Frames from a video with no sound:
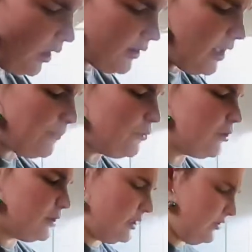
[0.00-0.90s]
a couple
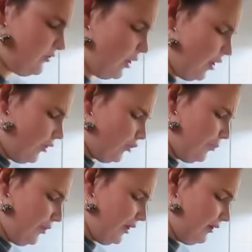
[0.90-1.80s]
cookies you
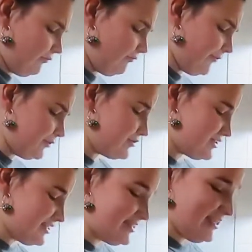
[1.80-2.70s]
put in first
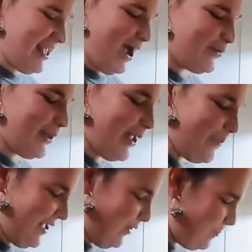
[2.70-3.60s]
to see how they come
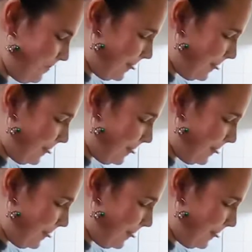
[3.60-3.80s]
out.